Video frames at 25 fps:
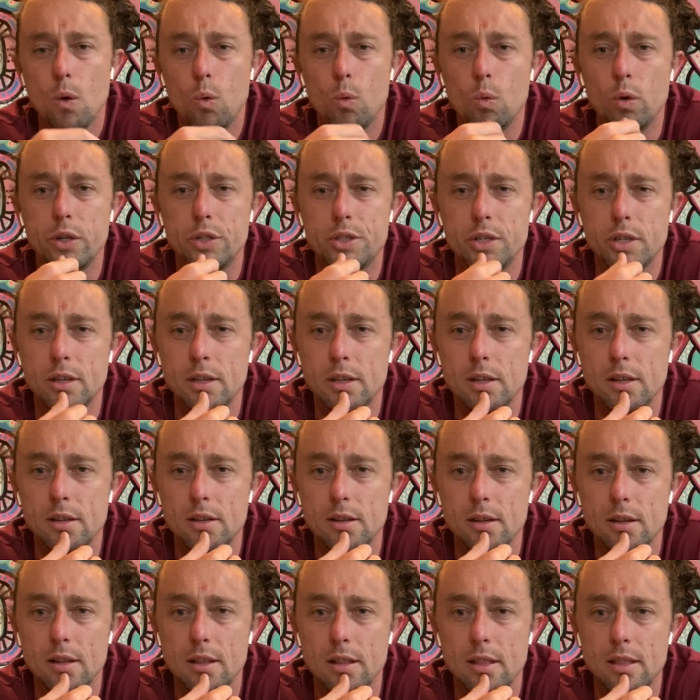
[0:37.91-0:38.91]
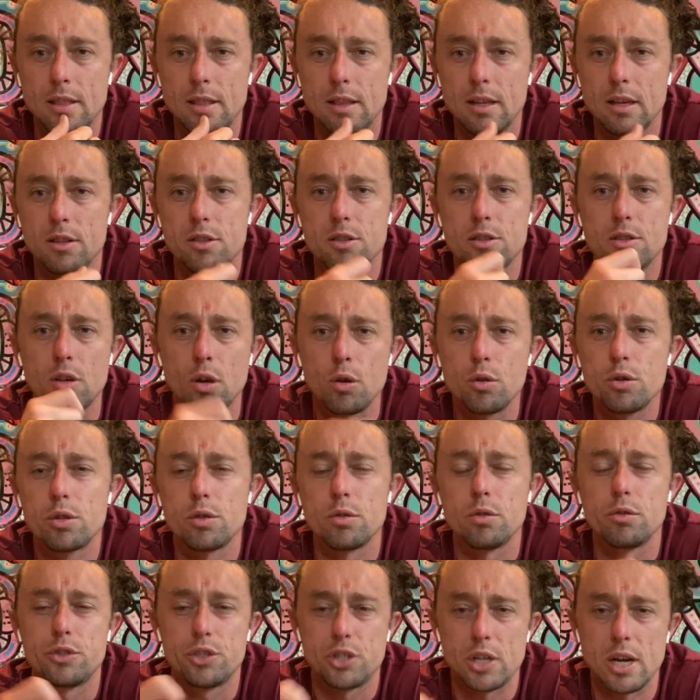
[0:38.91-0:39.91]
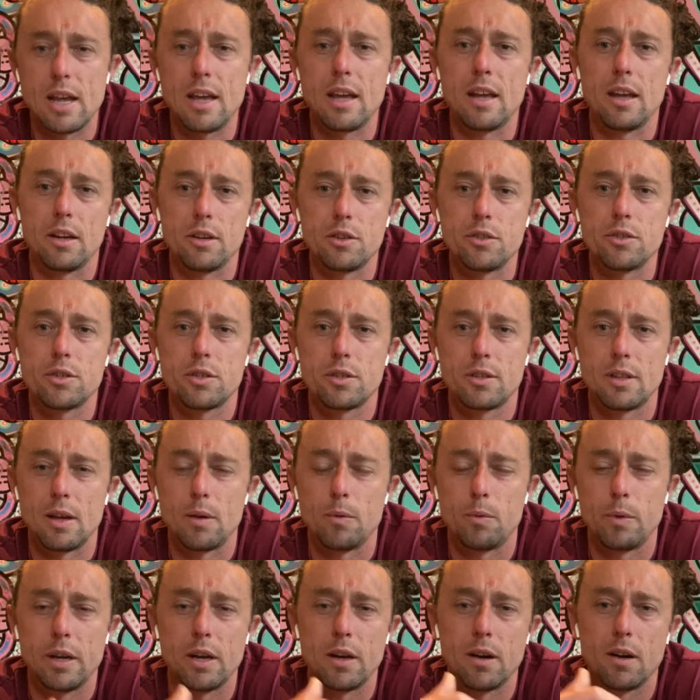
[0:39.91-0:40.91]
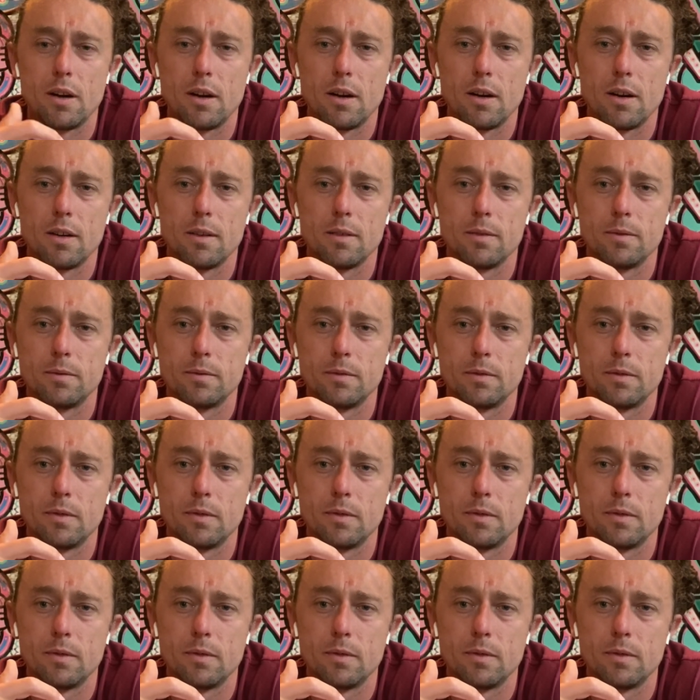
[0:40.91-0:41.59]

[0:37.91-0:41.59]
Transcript: which is the social change that we are